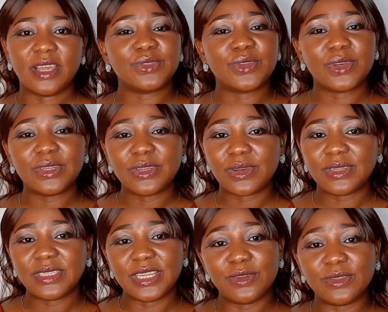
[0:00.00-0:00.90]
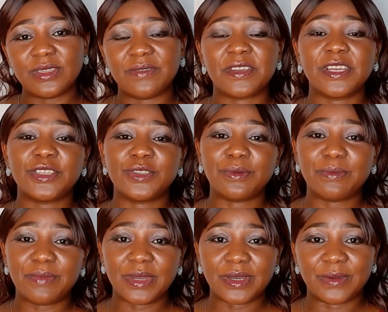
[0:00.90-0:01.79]
Turn on the
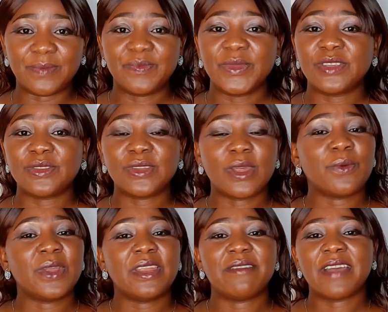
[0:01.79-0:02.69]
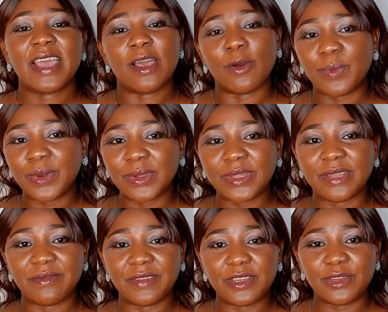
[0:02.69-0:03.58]
notification bell so that whenever I upload a
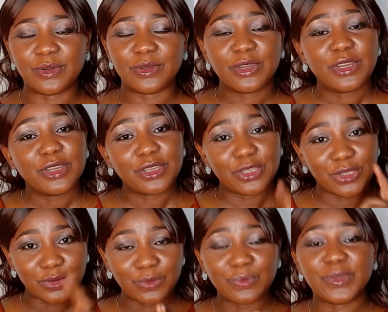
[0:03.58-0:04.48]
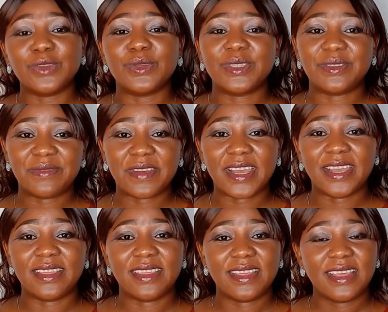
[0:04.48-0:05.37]
video, you'll be notified.